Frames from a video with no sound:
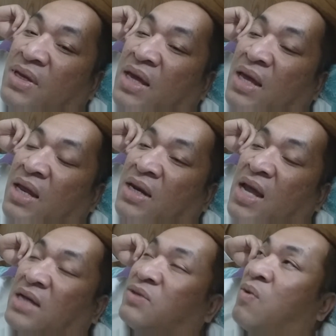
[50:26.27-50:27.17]
And
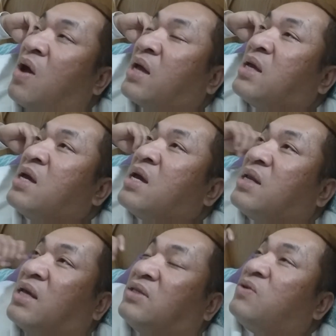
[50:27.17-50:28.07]
that's why
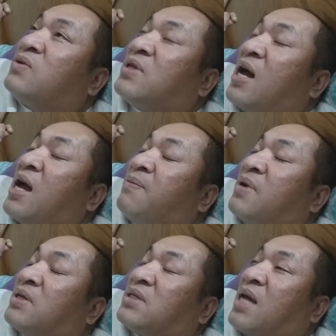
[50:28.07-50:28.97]
there's two types
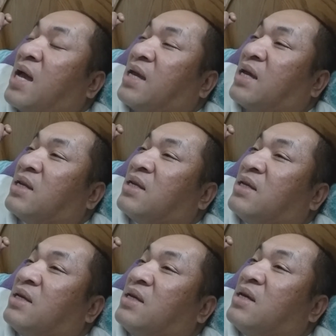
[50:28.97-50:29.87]
of science.
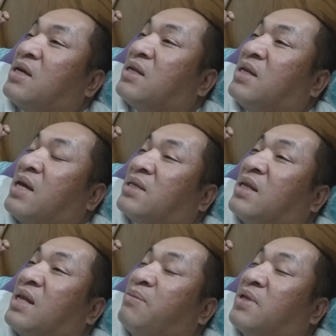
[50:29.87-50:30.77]

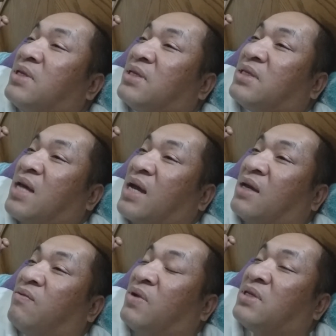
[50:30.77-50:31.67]
There's limited
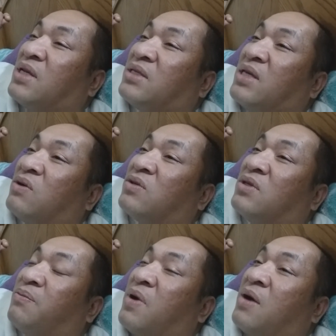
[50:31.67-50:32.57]
science, which they sell to
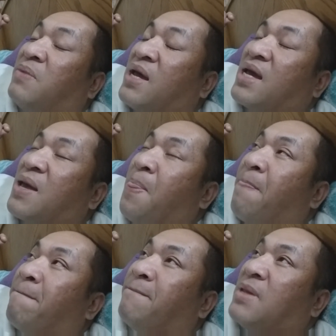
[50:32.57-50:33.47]
the public.
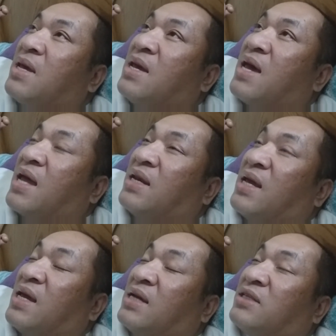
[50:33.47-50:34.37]
And
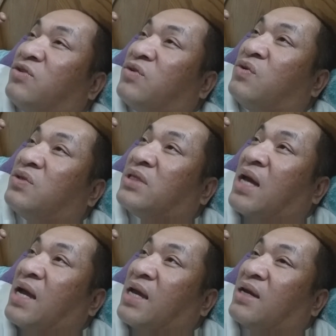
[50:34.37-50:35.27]
there is true
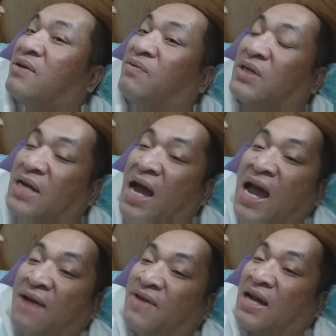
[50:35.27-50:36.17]
science, which I
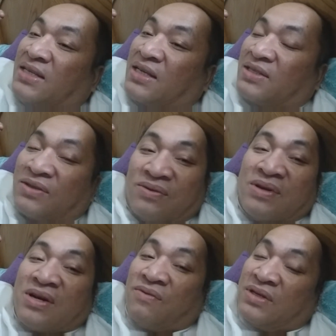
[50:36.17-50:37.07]
have access to,
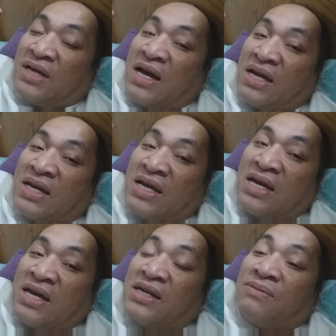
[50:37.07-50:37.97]
which I
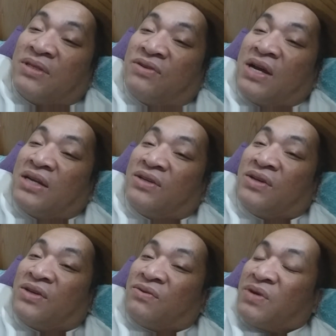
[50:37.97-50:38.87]
demonstrate
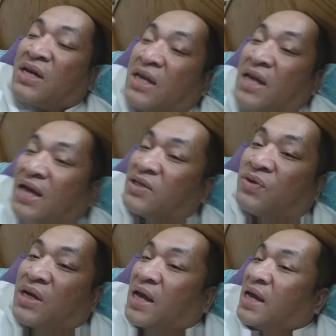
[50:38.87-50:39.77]
to you. We connect
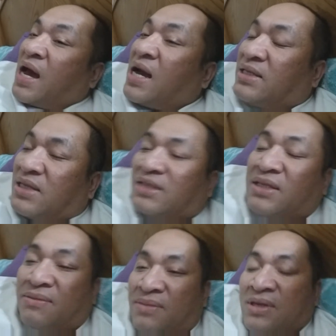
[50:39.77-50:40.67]
to an AI
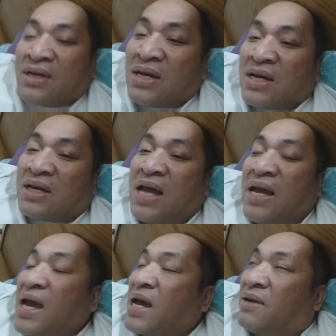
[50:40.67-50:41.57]
system that
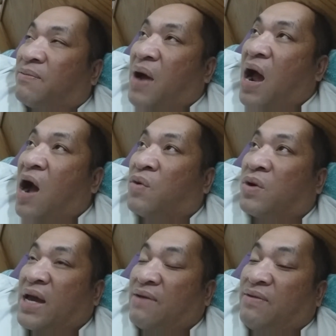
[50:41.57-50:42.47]
can
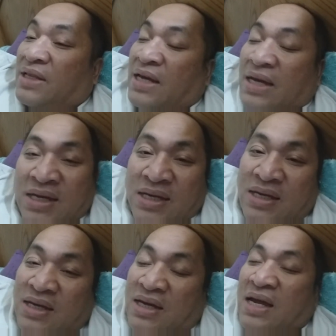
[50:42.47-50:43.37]
empower everything,
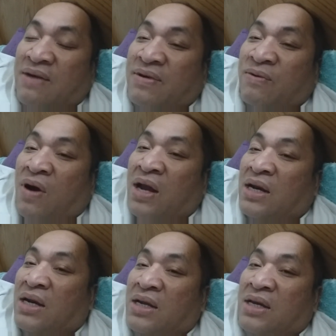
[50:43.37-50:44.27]
everyone
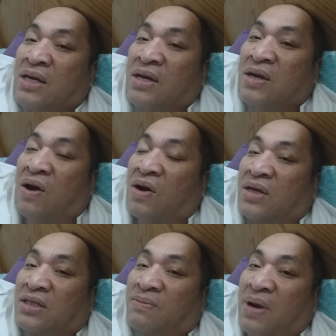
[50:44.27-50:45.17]

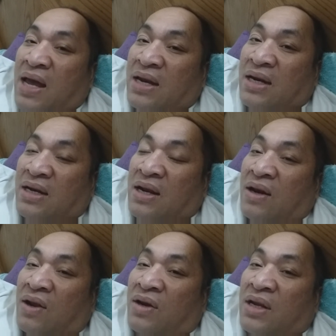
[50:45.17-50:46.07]
on this planet.
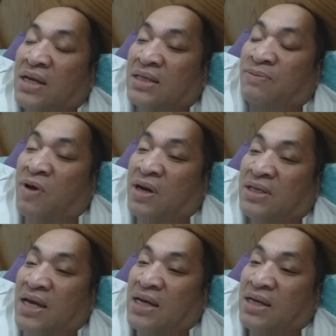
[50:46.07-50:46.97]
And learning is
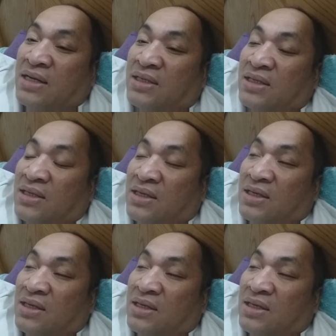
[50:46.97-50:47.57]
spontaneous.